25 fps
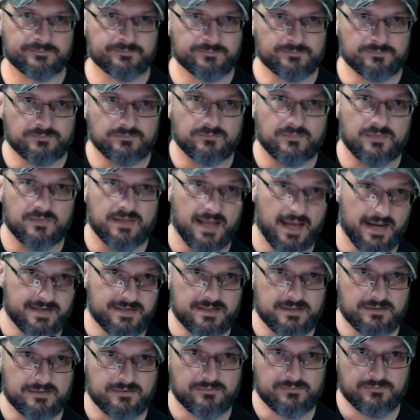yet,
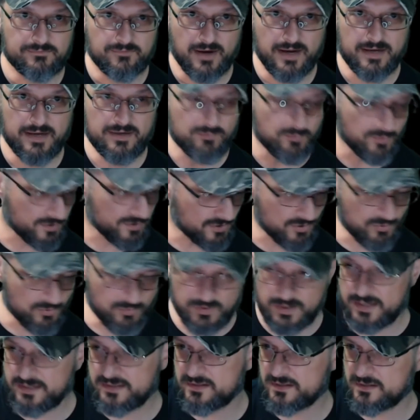right? We're going to
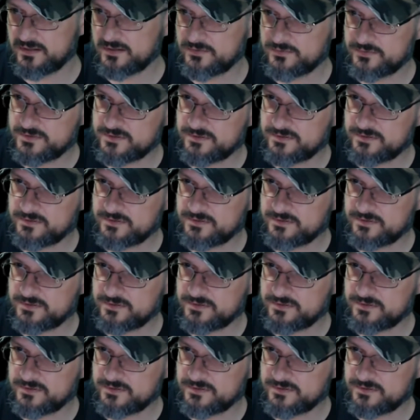create those.